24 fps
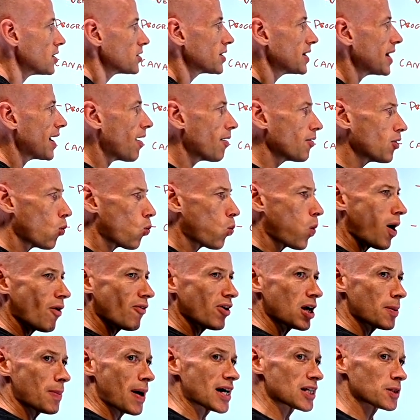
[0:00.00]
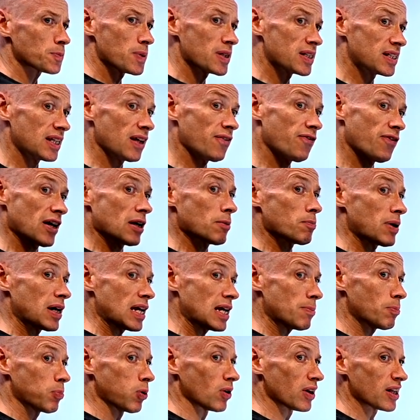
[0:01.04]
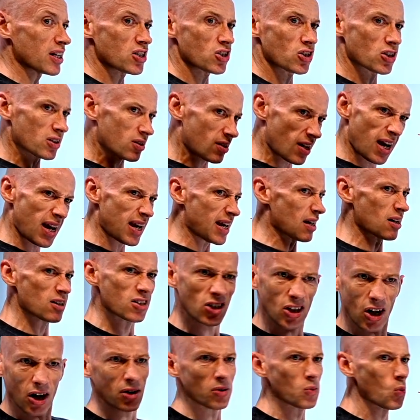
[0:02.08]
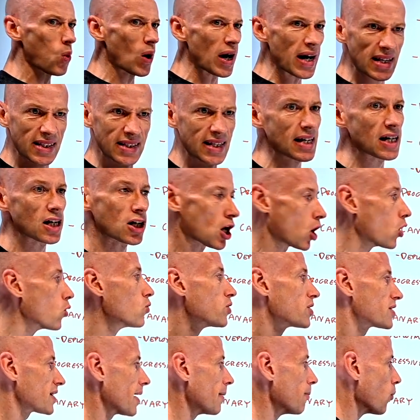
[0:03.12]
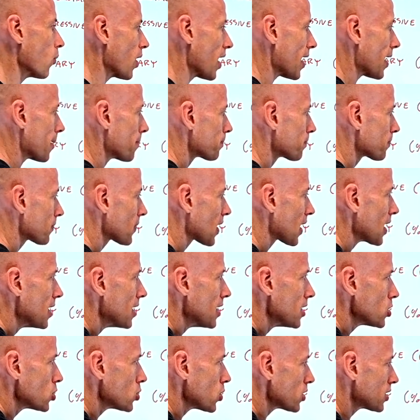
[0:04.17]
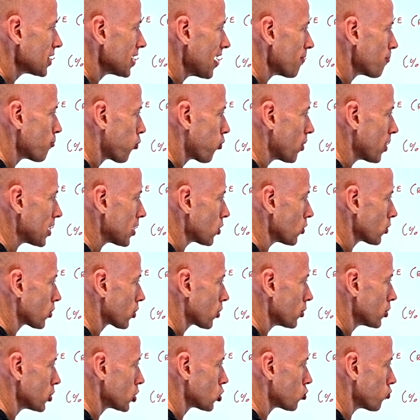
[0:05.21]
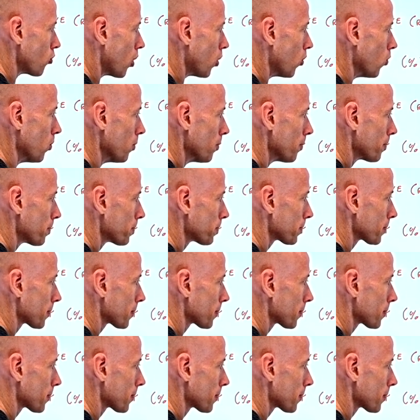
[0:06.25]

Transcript: So now I'm not worrying about specific people. It's just, hey, a certain weighting goes somewhere. So it's in a pretty good control.